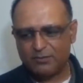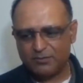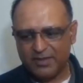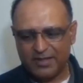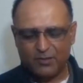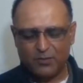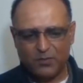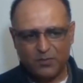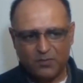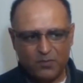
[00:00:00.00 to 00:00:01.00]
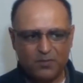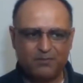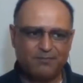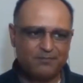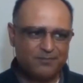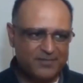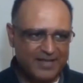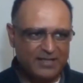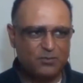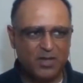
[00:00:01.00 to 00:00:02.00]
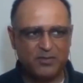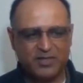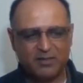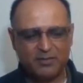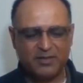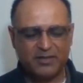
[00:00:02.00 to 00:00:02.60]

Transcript: So, that's